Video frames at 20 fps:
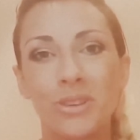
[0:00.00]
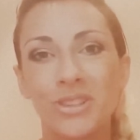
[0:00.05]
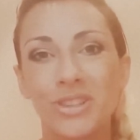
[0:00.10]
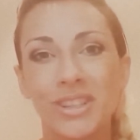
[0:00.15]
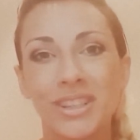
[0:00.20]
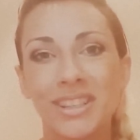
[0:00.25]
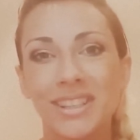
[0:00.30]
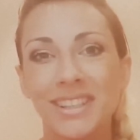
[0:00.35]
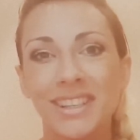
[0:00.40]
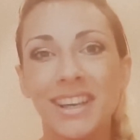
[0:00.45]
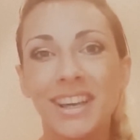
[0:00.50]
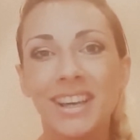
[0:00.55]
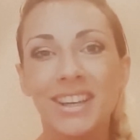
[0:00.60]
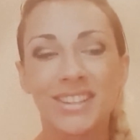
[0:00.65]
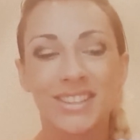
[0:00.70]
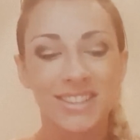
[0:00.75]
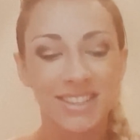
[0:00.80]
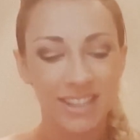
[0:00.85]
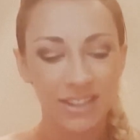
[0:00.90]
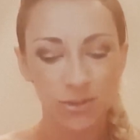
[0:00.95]
She
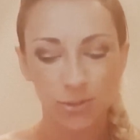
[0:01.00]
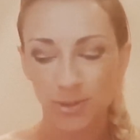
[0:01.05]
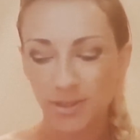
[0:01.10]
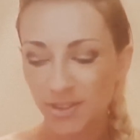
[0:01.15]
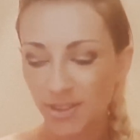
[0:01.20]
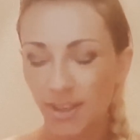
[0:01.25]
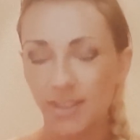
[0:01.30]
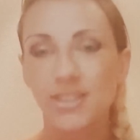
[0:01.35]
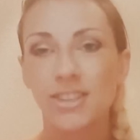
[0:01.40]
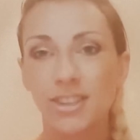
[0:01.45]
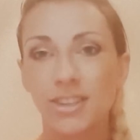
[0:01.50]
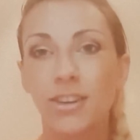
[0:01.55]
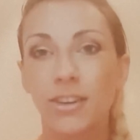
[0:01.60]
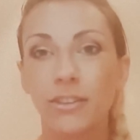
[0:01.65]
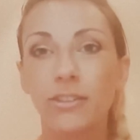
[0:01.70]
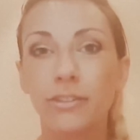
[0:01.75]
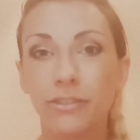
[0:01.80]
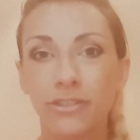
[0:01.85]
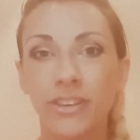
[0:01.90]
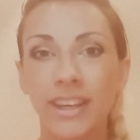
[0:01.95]
just gives me such a
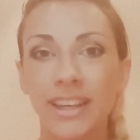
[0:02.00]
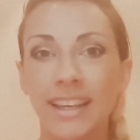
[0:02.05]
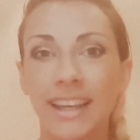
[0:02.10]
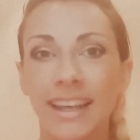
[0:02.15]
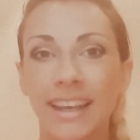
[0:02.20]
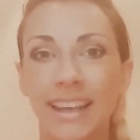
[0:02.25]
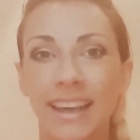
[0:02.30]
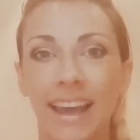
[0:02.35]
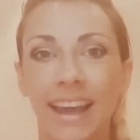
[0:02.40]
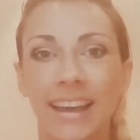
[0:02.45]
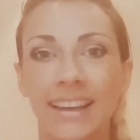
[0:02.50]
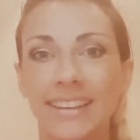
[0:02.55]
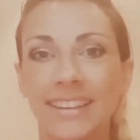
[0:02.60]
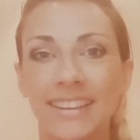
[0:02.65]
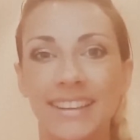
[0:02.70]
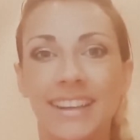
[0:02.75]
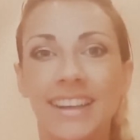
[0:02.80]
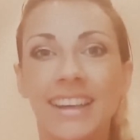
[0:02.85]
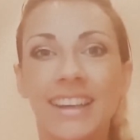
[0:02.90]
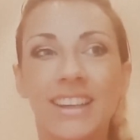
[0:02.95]
good feeling
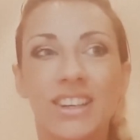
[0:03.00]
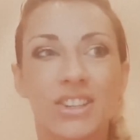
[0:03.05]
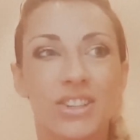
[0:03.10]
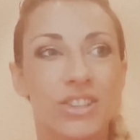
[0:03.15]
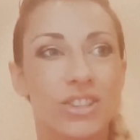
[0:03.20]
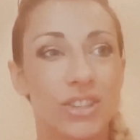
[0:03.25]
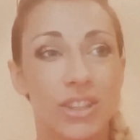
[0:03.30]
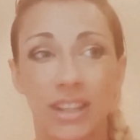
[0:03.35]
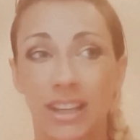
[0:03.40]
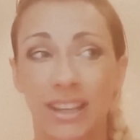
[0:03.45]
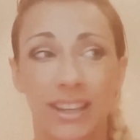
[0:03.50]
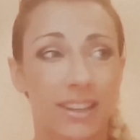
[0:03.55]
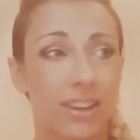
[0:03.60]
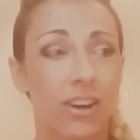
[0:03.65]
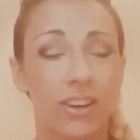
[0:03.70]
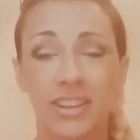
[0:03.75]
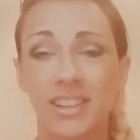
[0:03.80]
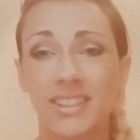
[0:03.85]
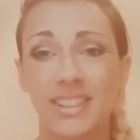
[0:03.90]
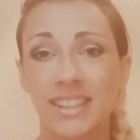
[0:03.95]
and she, like
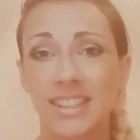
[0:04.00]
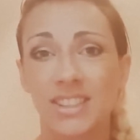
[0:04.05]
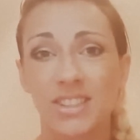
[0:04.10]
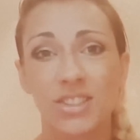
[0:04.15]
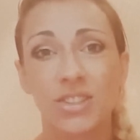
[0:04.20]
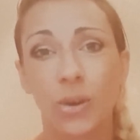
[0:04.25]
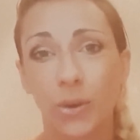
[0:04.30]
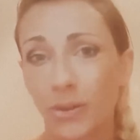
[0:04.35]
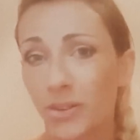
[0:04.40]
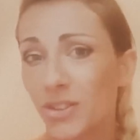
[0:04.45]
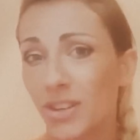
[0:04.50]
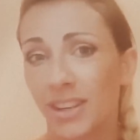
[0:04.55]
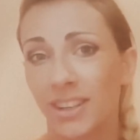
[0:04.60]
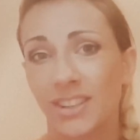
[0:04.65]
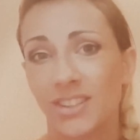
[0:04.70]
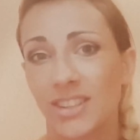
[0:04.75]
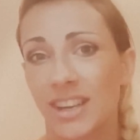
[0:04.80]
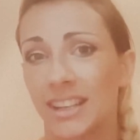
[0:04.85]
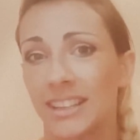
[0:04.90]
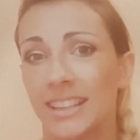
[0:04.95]
honestly just go and check her
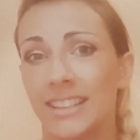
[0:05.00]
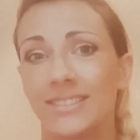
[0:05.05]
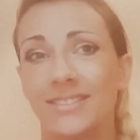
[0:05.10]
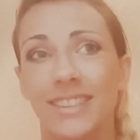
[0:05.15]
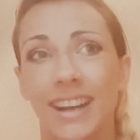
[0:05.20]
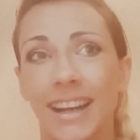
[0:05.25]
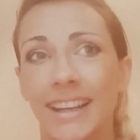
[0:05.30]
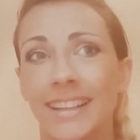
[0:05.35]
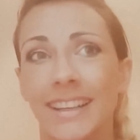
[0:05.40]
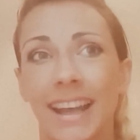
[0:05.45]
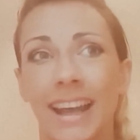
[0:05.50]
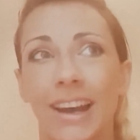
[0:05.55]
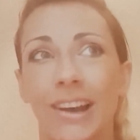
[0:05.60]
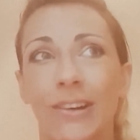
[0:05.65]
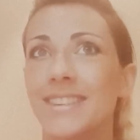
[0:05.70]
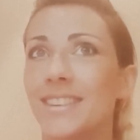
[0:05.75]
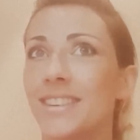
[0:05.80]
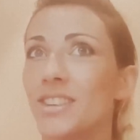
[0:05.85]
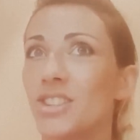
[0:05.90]
channel out right now.